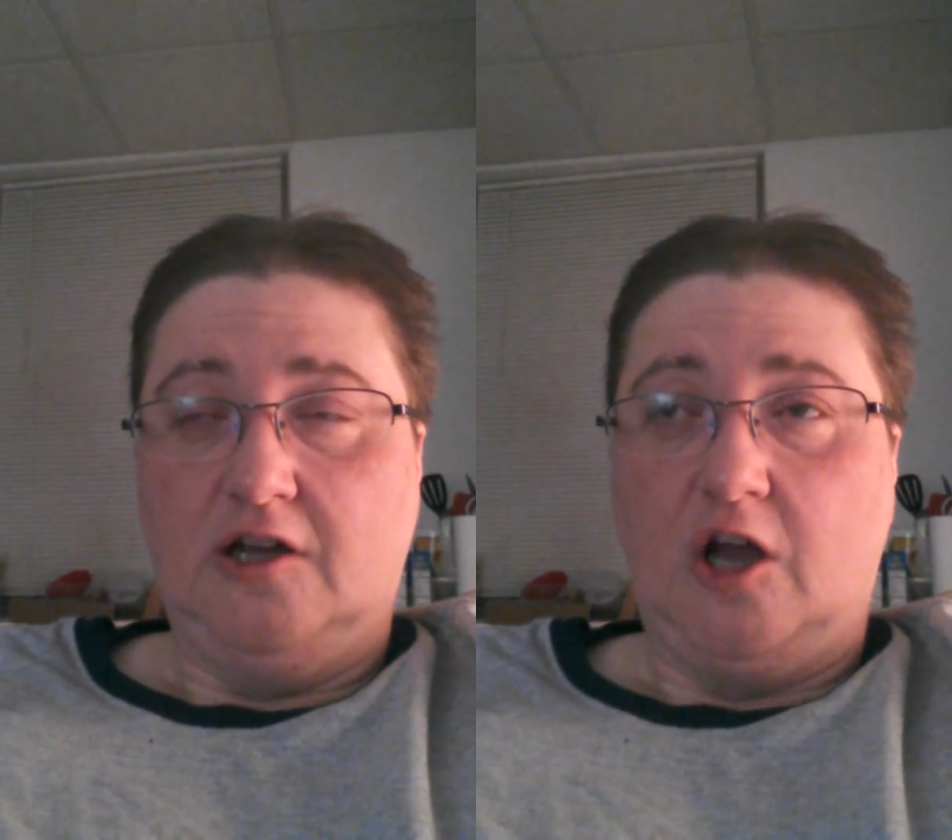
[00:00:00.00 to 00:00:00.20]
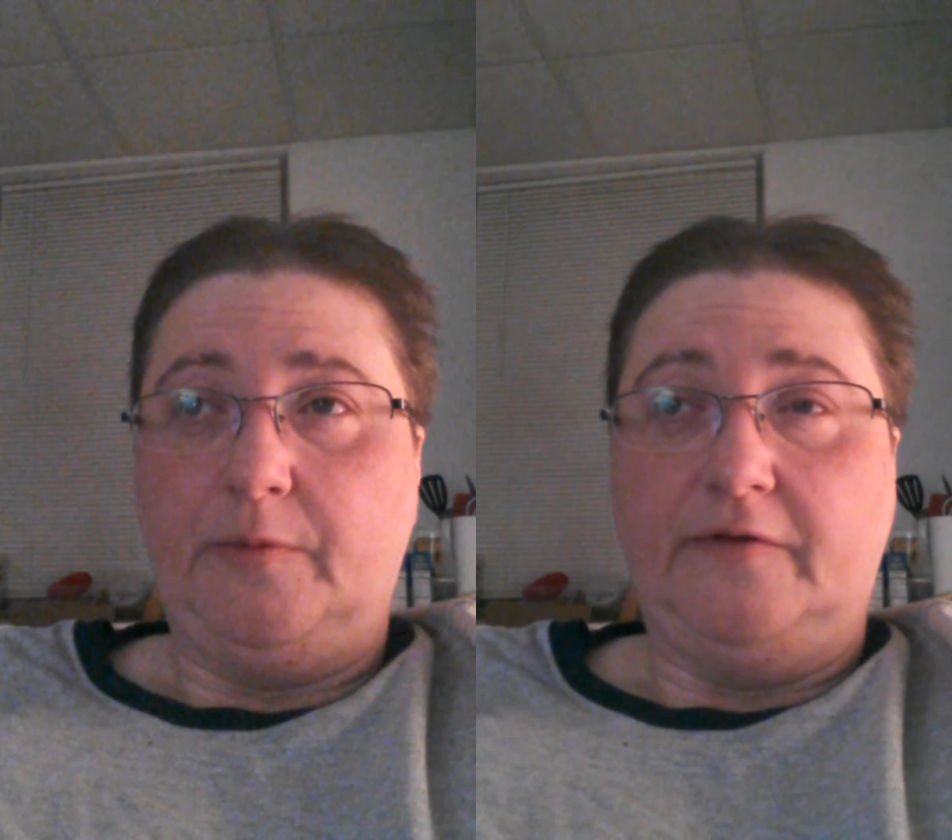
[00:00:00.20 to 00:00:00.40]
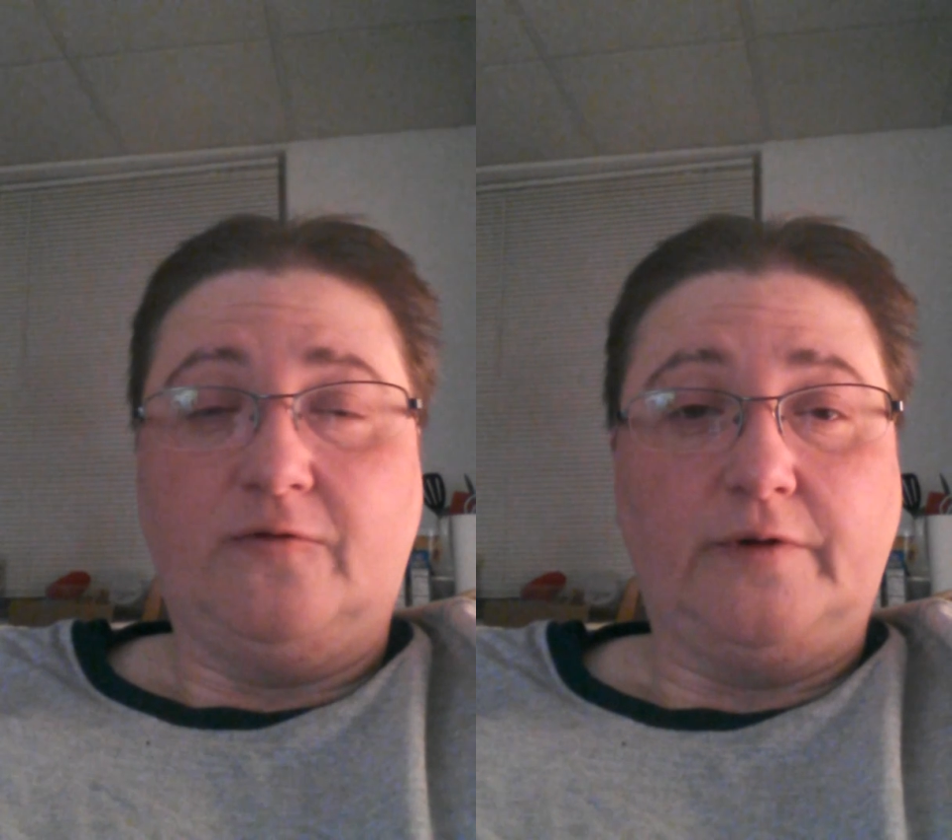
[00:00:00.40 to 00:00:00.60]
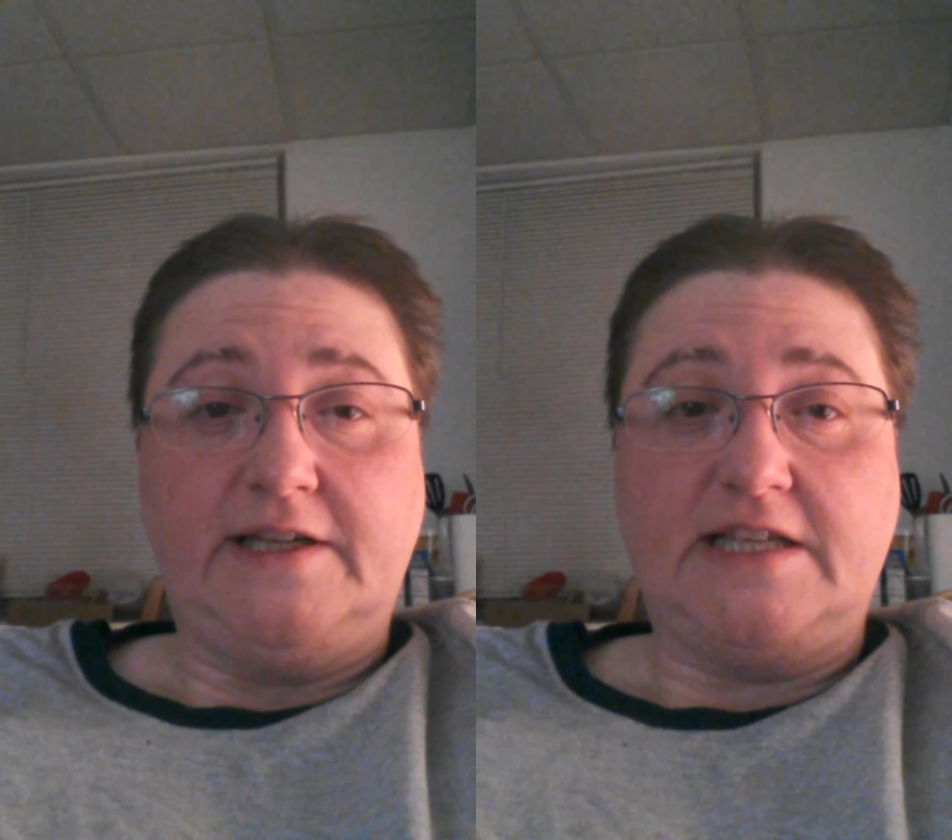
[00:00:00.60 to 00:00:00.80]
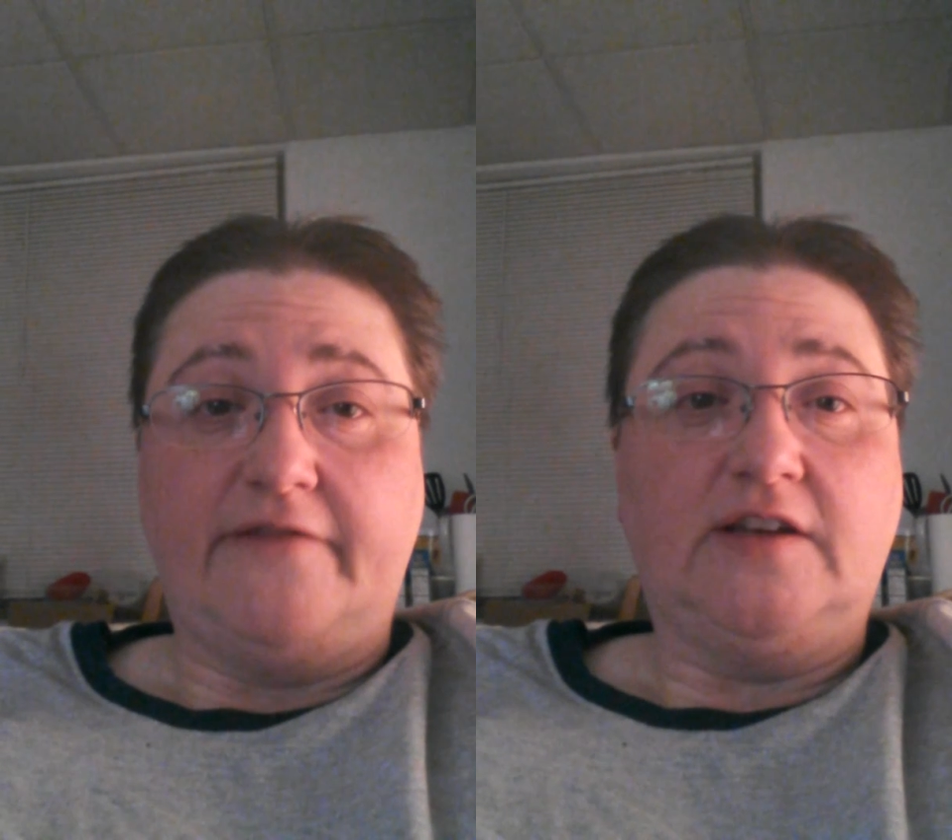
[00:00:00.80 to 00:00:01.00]
I'll be
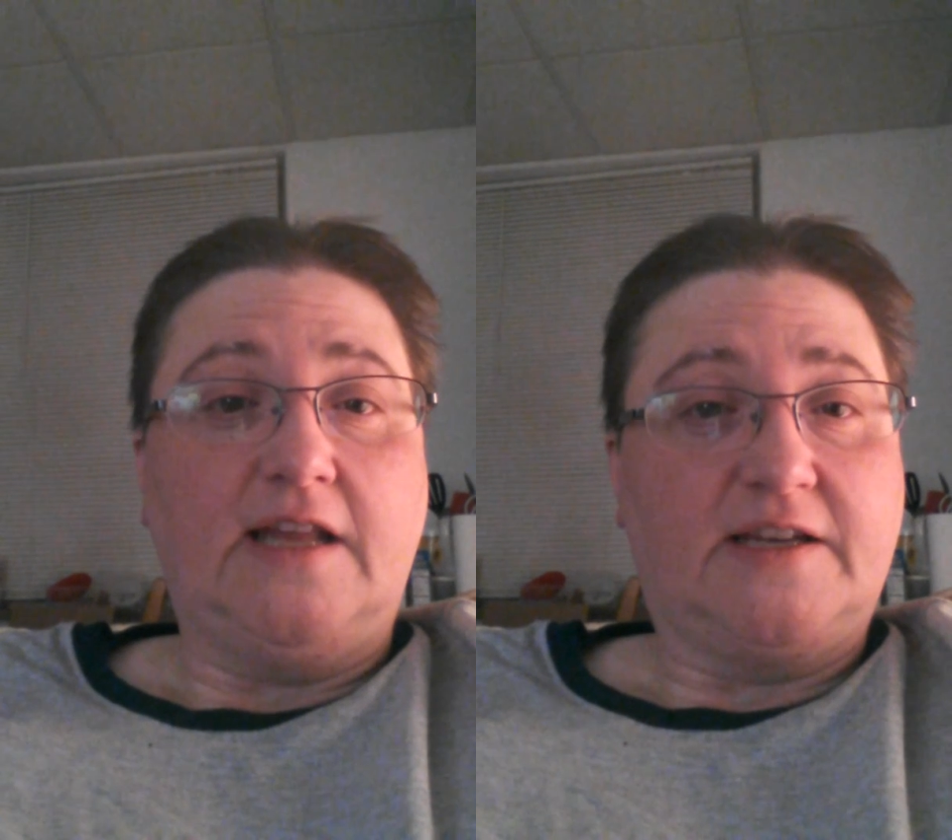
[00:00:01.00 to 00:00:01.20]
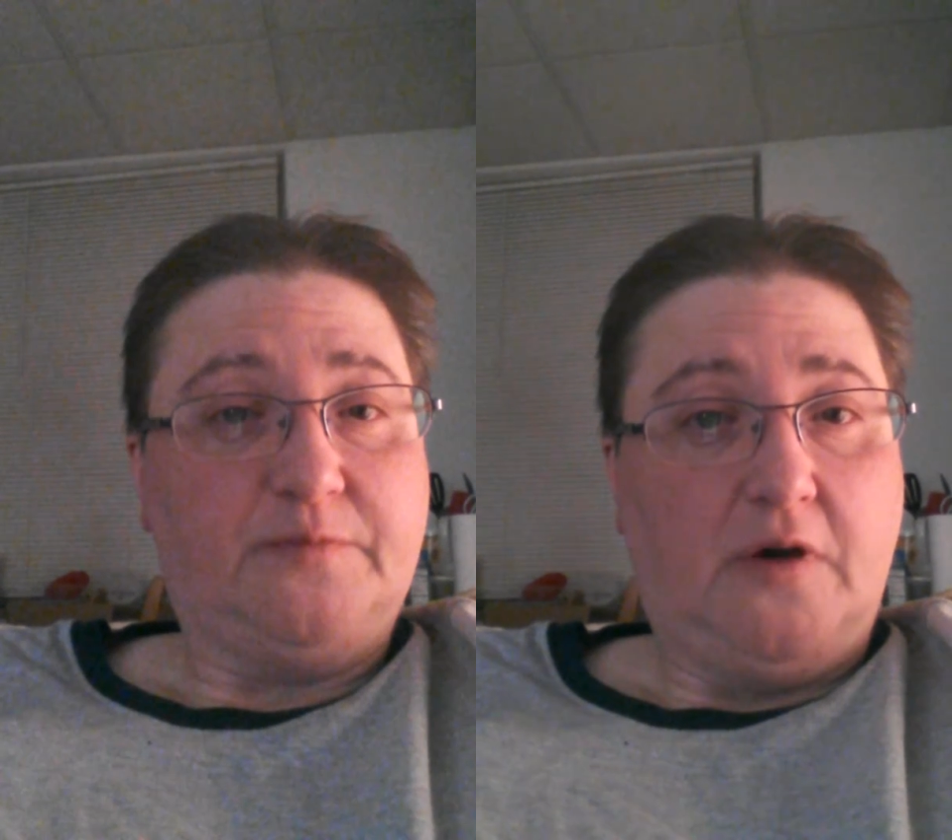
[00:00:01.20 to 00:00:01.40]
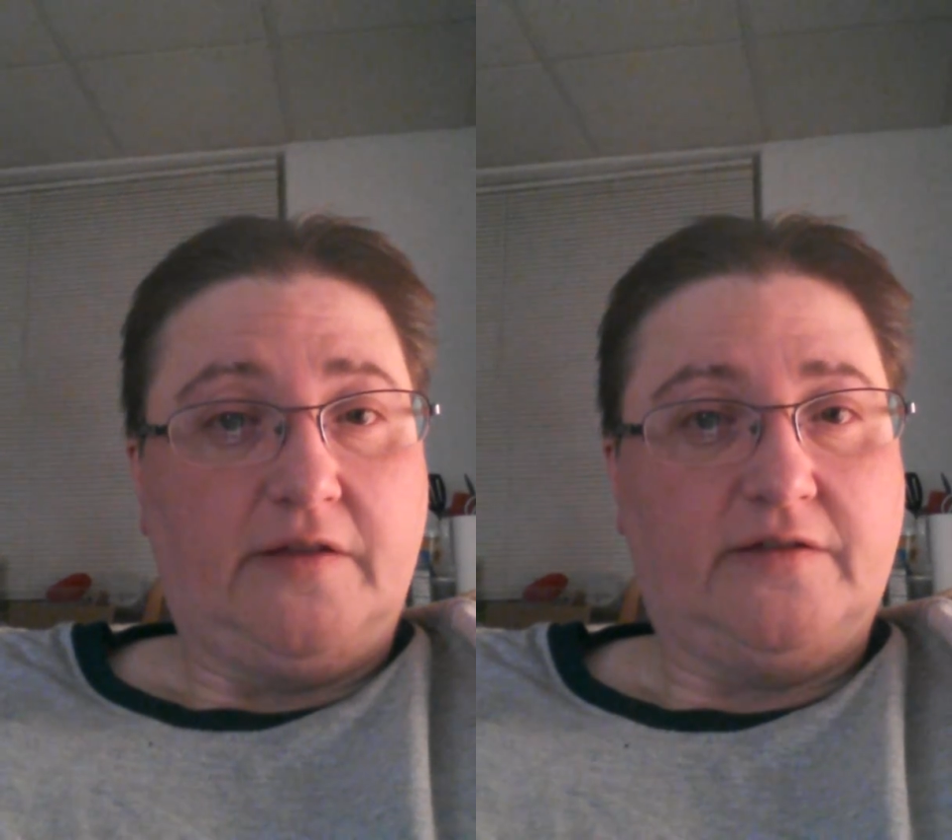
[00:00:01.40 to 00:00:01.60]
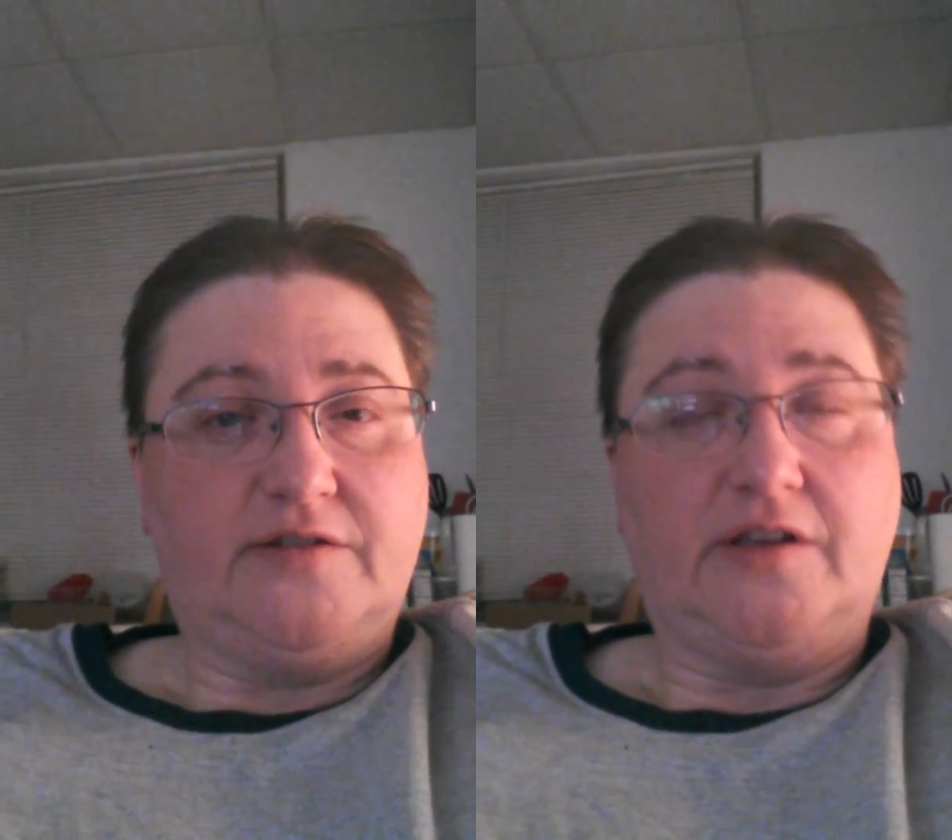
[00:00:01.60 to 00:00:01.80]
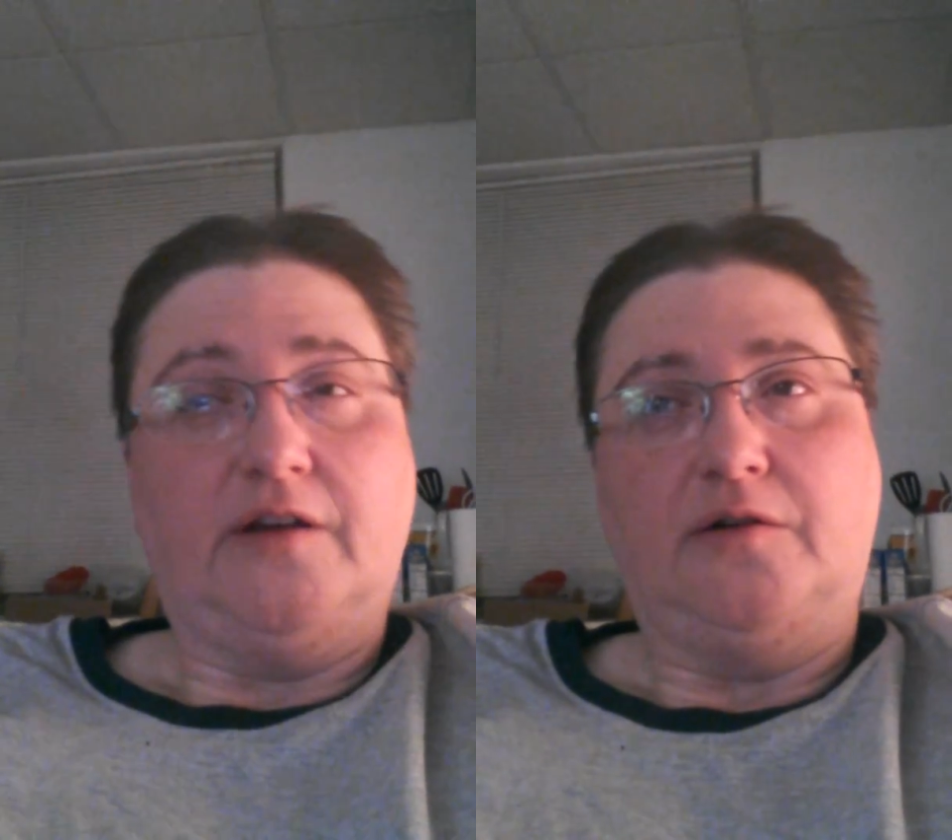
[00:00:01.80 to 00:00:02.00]
47 next month,
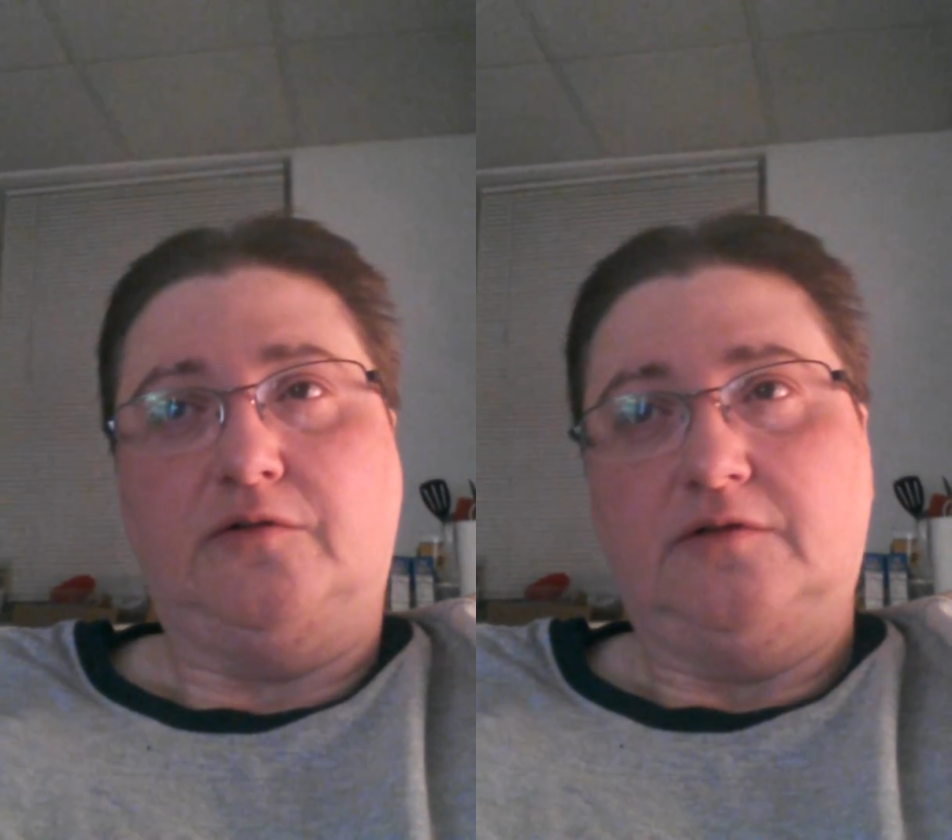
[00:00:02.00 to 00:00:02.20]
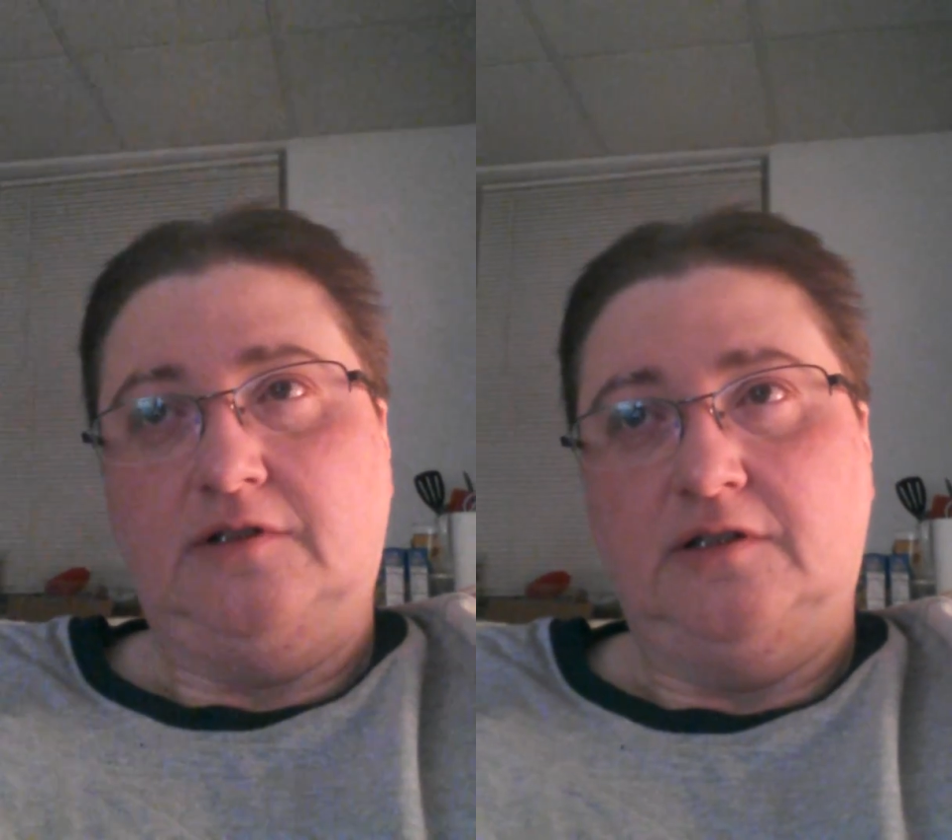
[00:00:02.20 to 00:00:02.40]
so